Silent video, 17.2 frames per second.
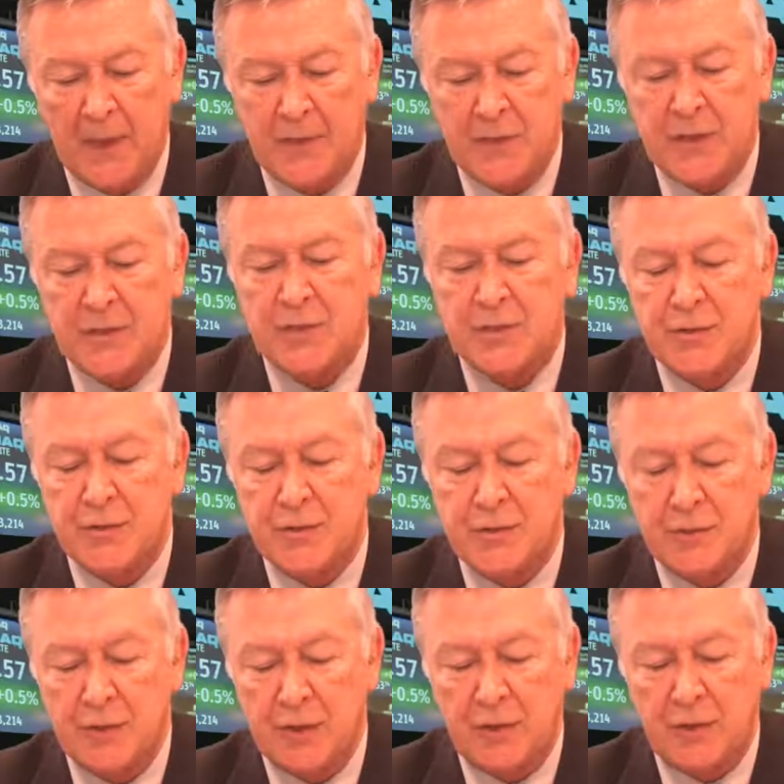just those
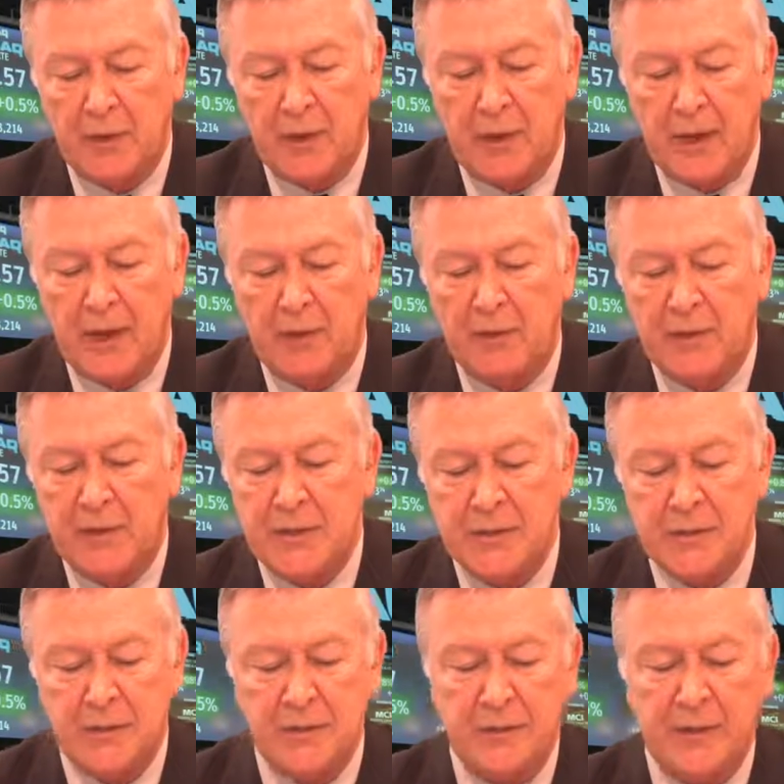two alone are currently
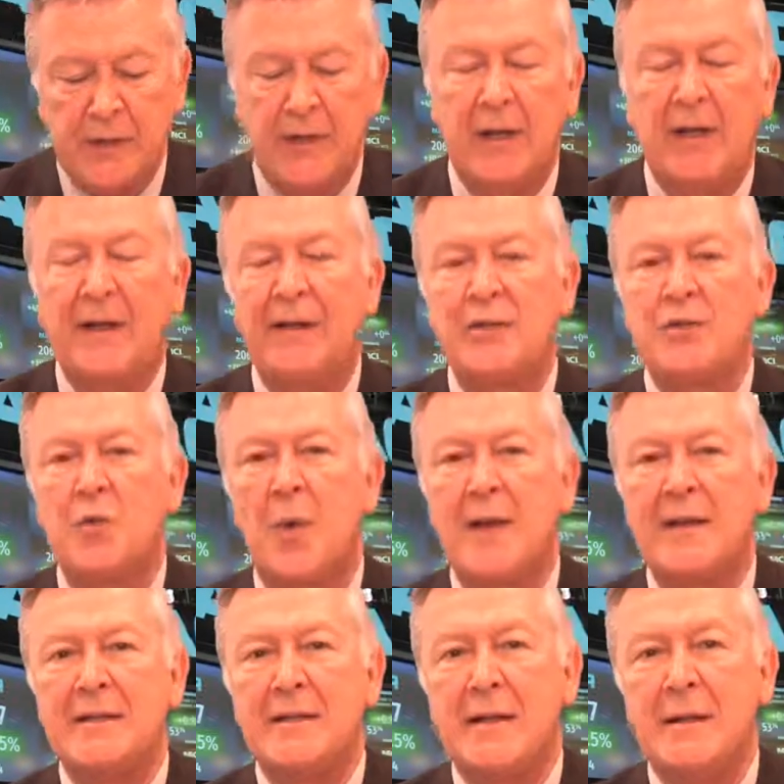serving nearly
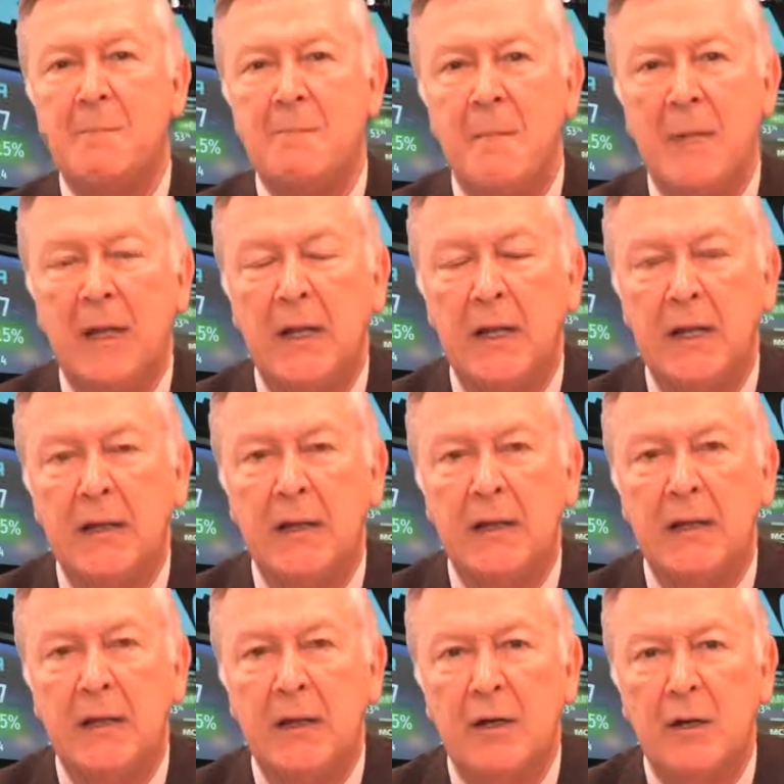20
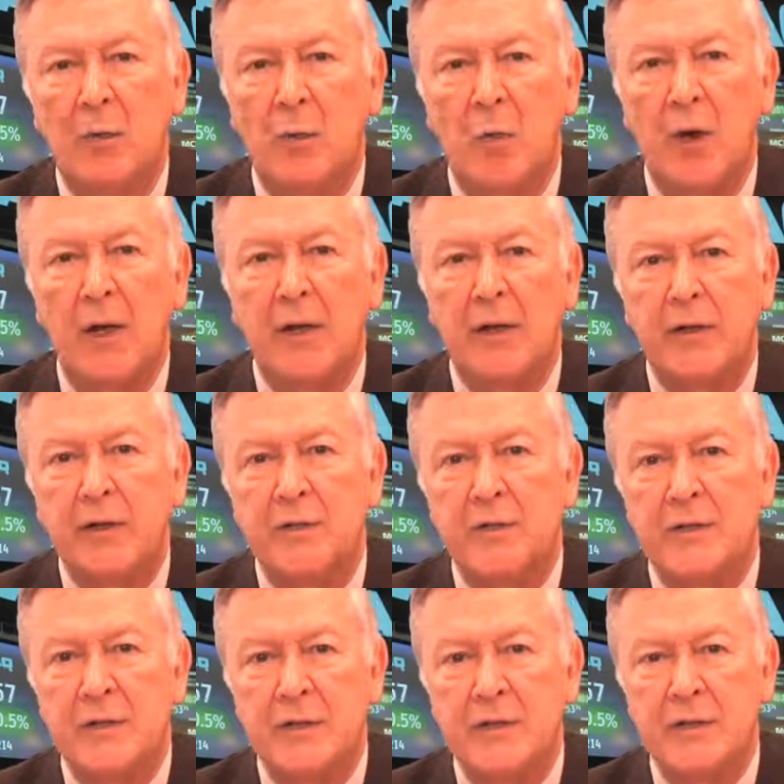million wallet
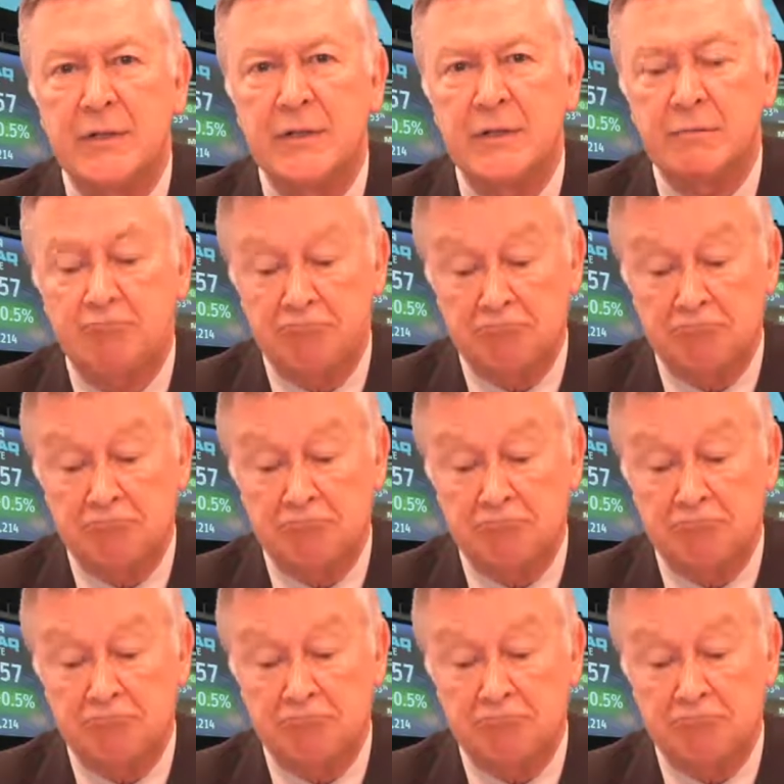users.